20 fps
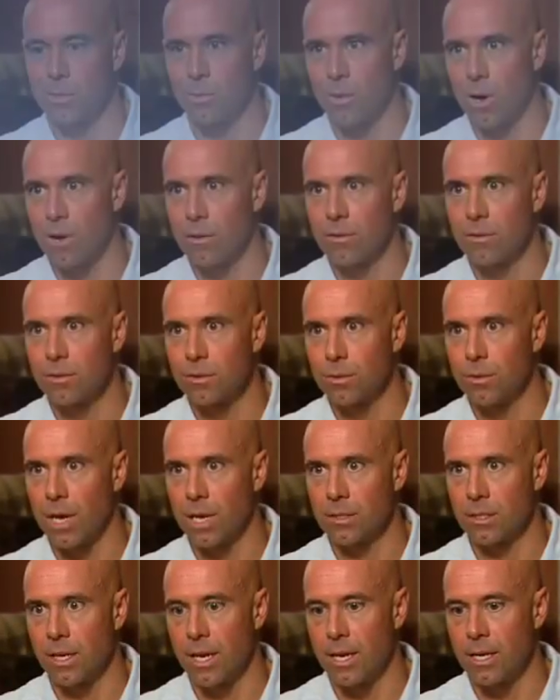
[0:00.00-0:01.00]
12th,
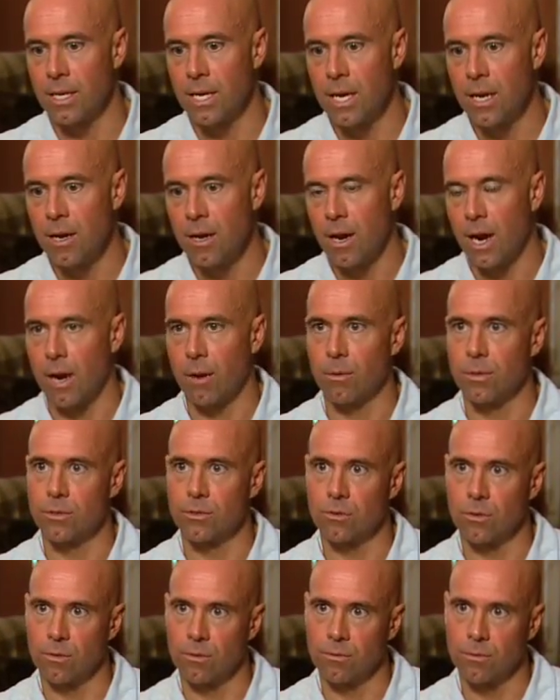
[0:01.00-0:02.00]
2008, I was
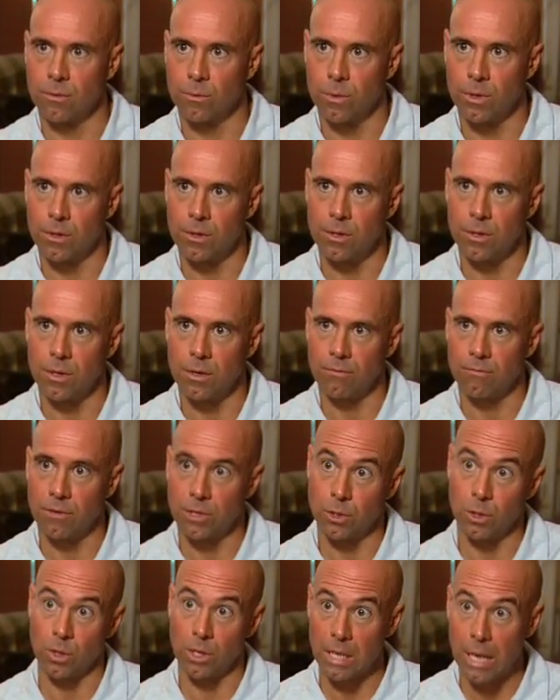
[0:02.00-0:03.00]
served with the
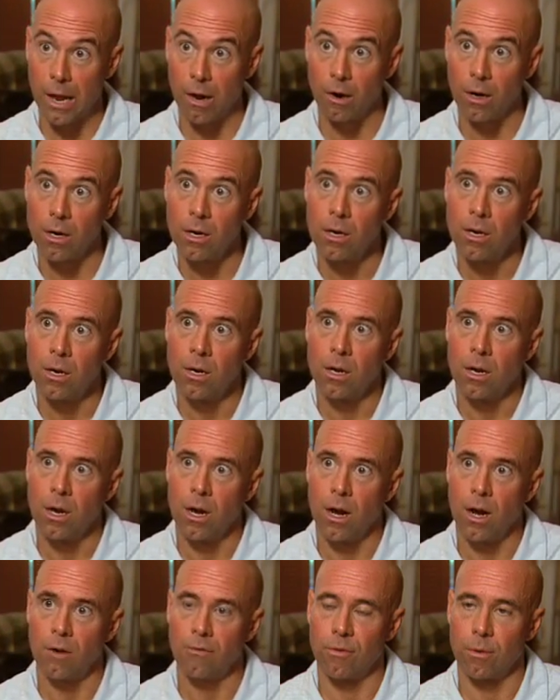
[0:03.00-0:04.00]
official letter
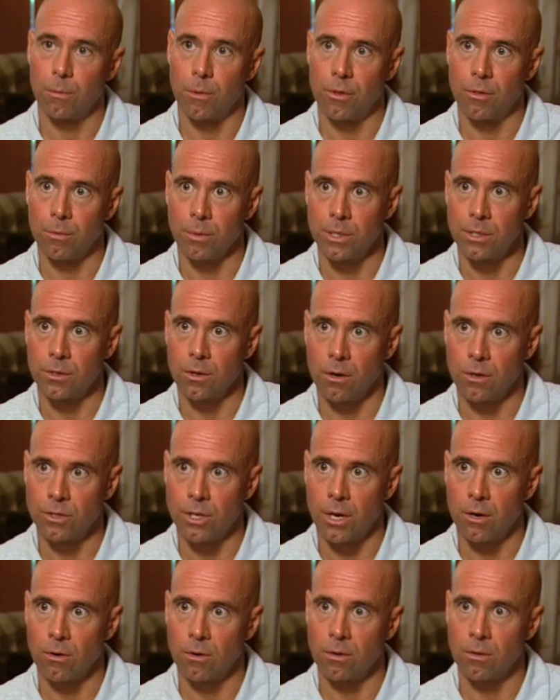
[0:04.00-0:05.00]
from the 3-star
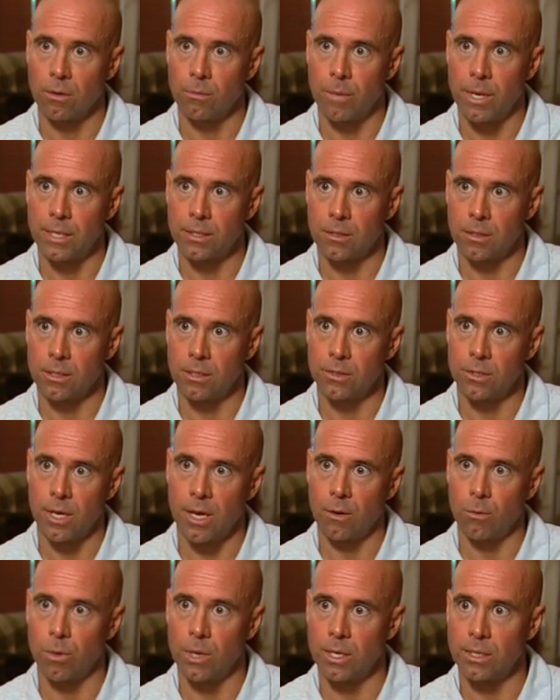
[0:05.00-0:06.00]
general that basically
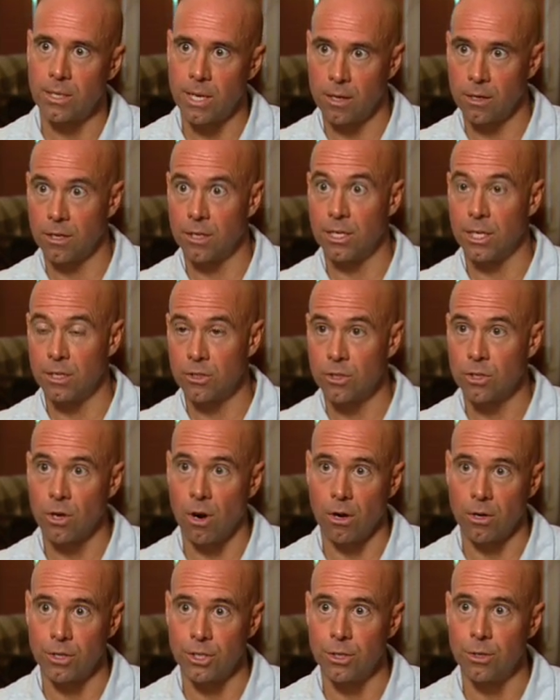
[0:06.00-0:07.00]
said we intend to
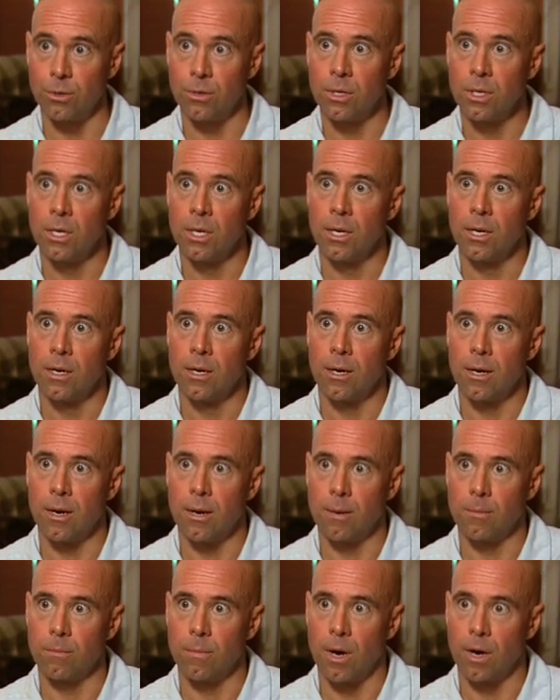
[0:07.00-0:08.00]
discharge you
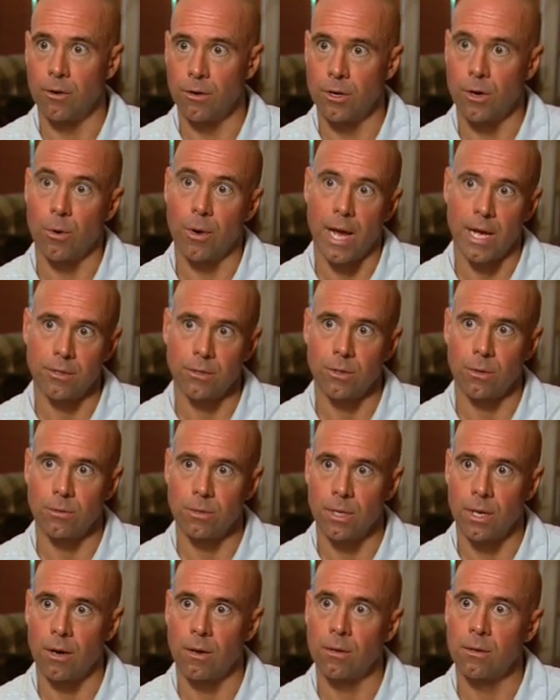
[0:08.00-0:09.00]
under Don't Ask,
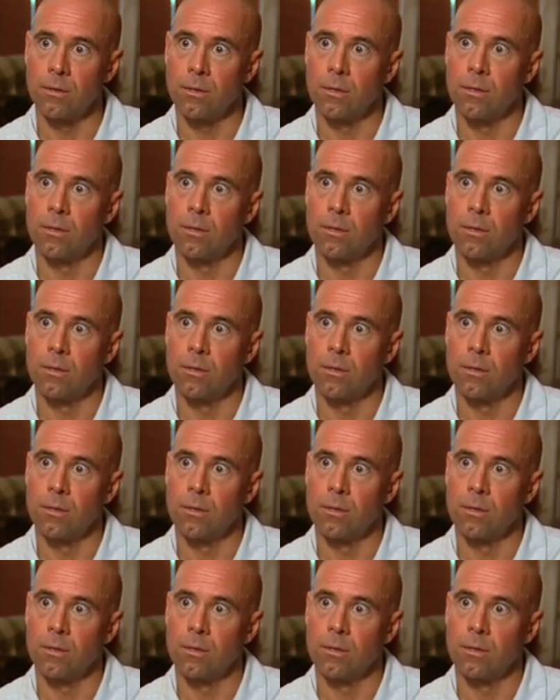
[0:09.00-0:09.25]
Don't Tell.